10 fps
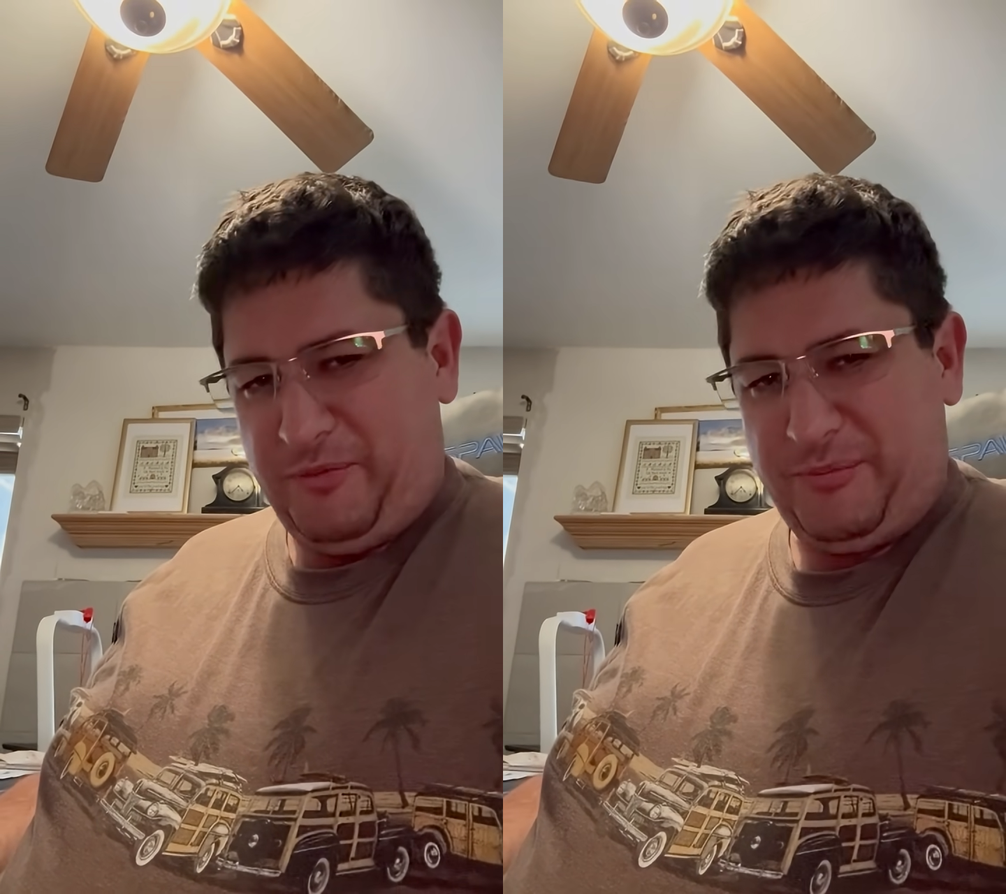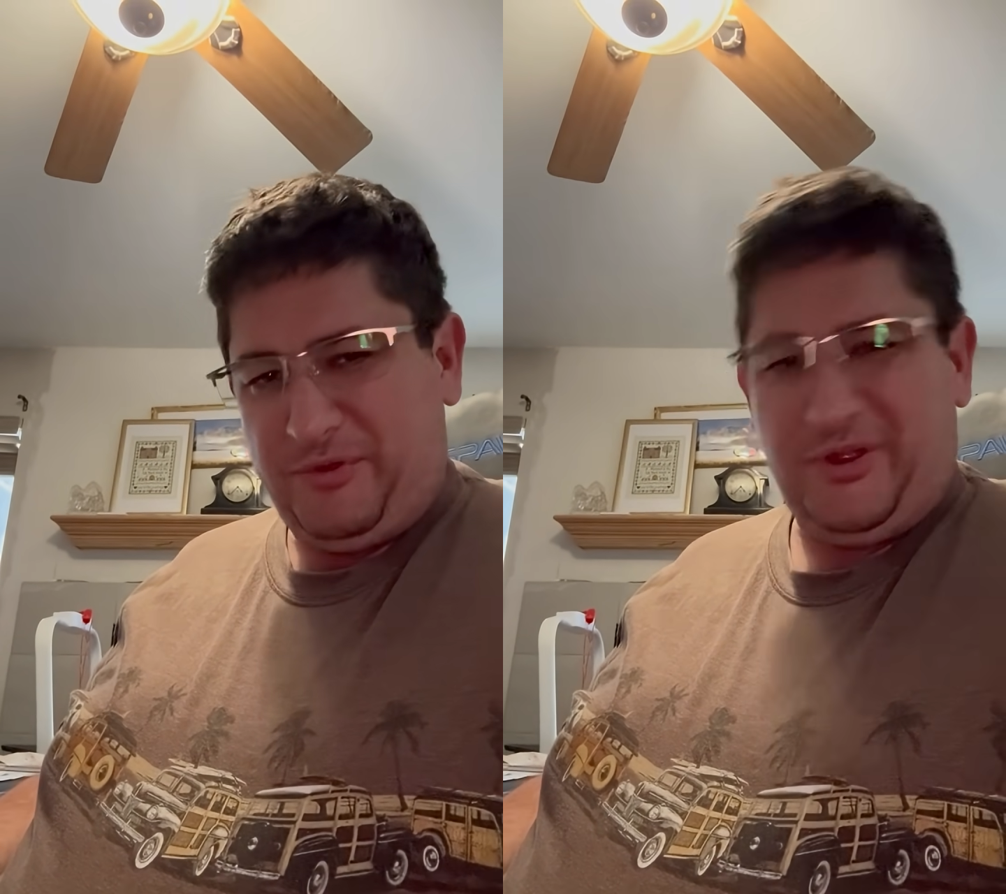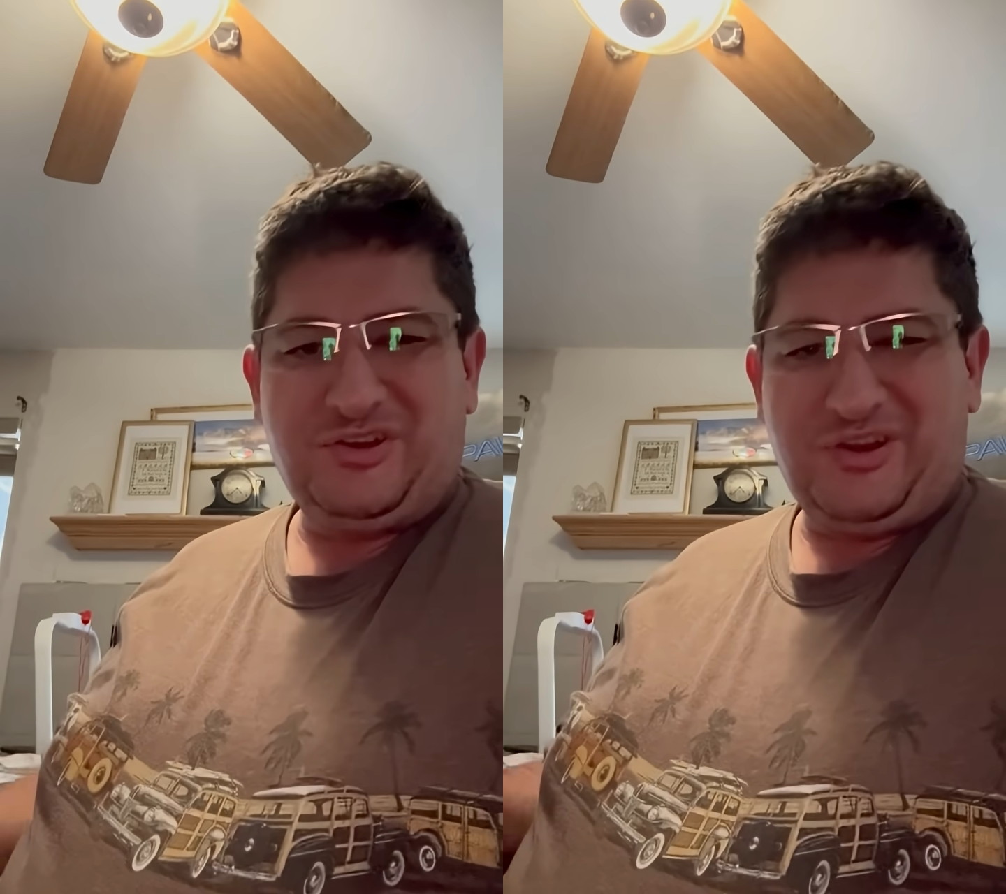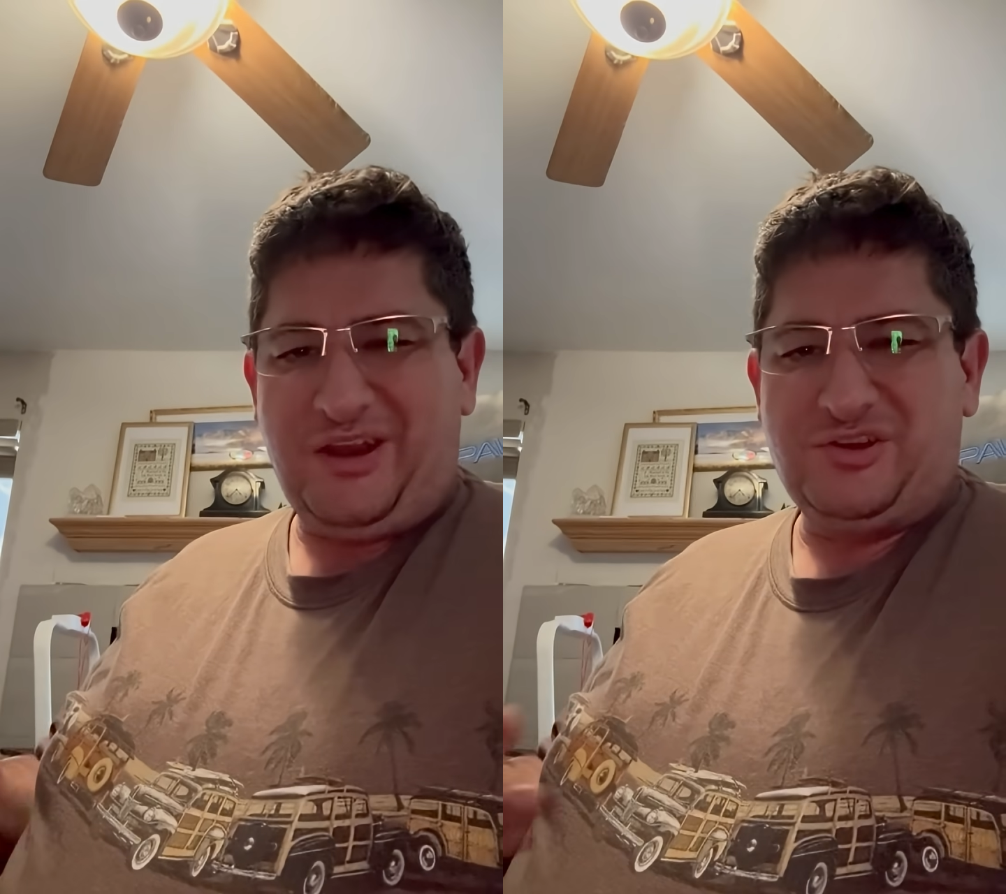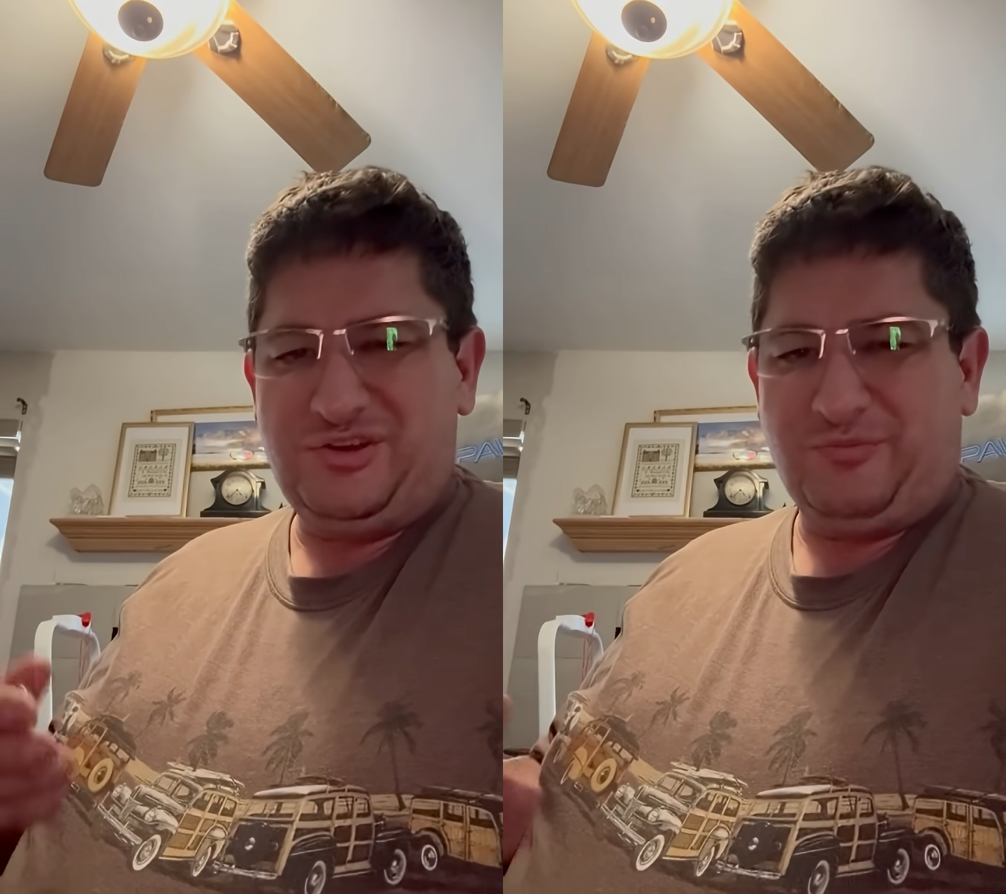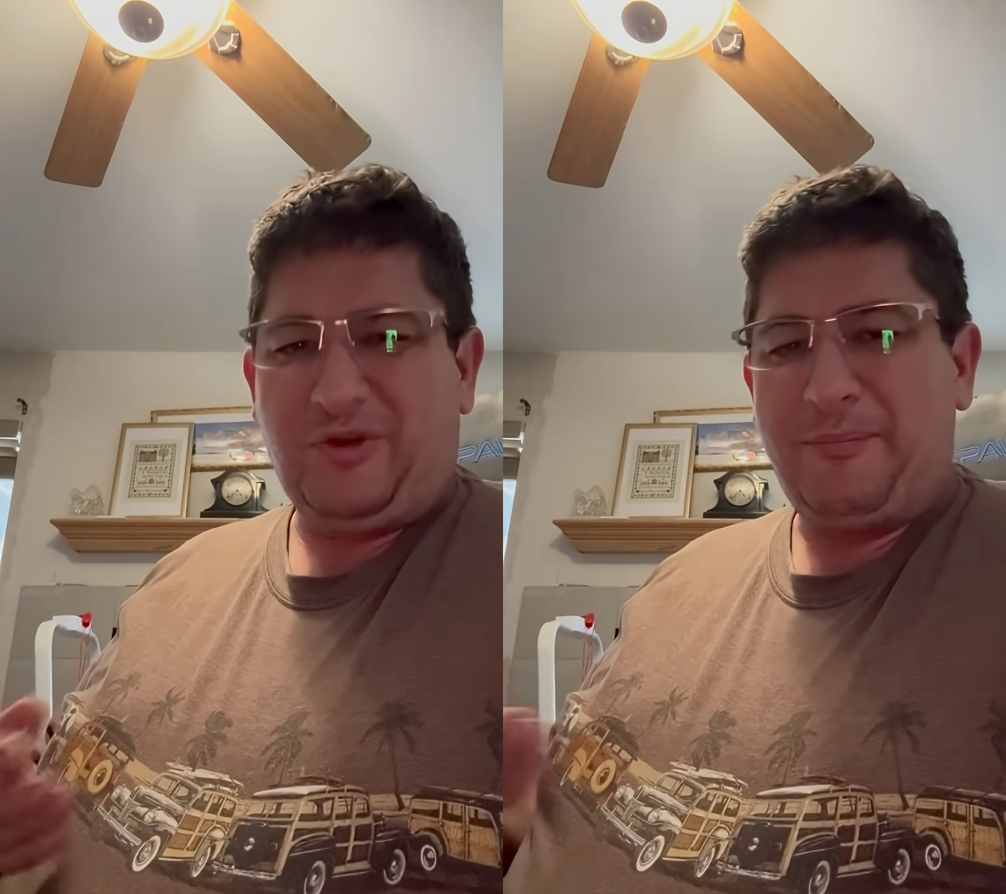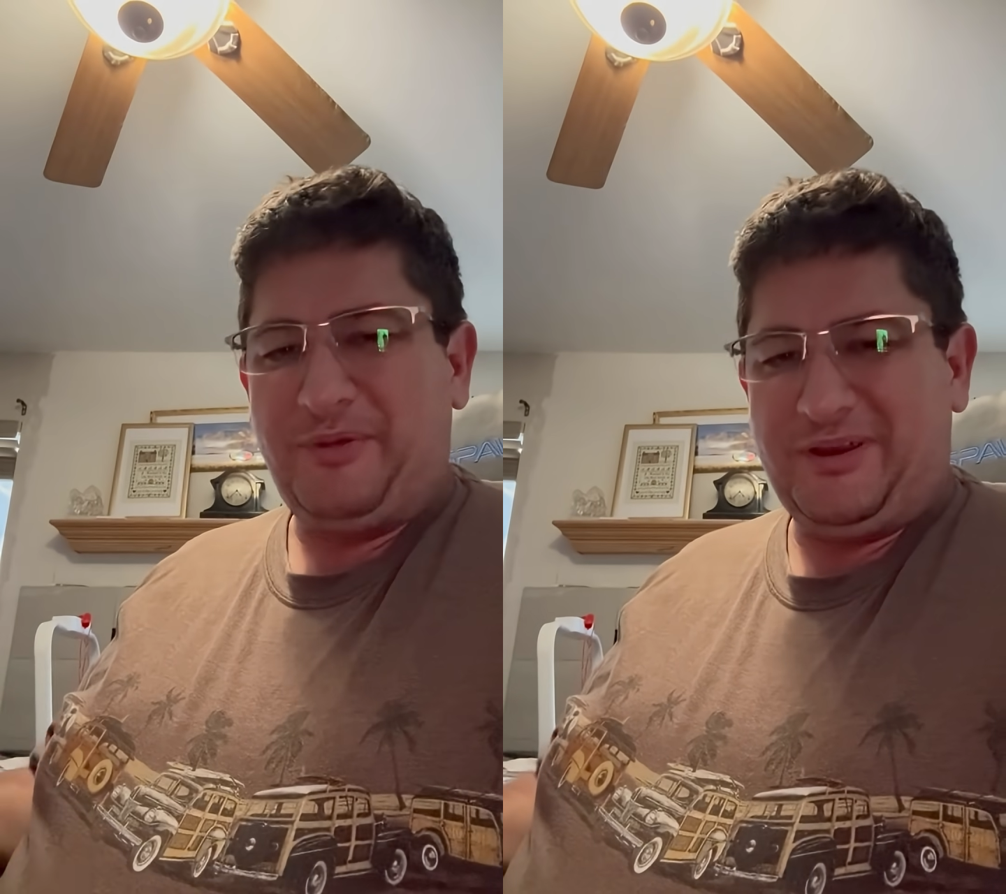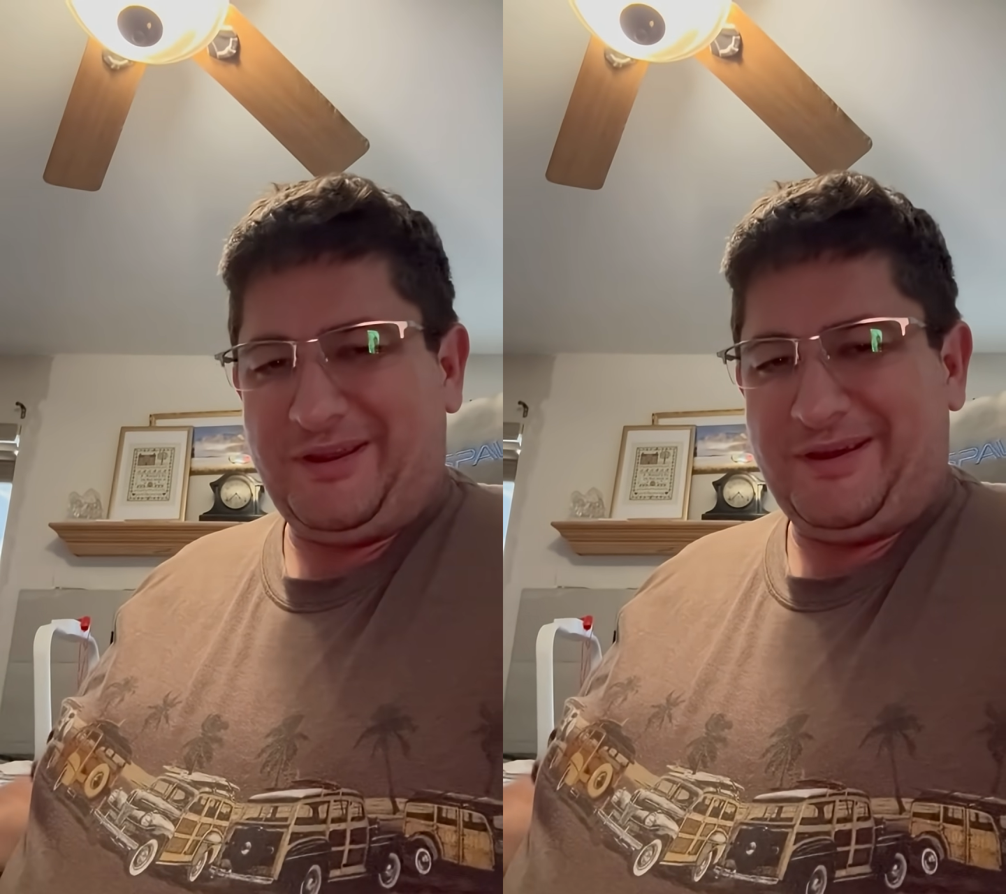people and to kind of do some
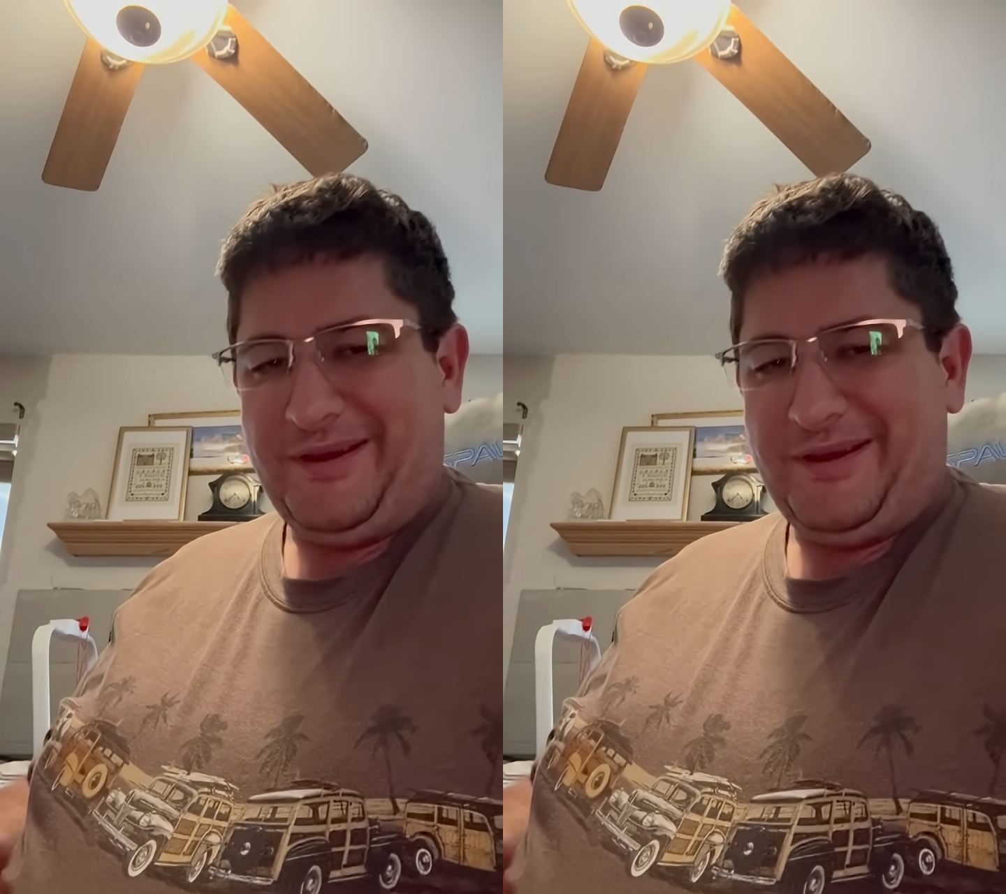rapid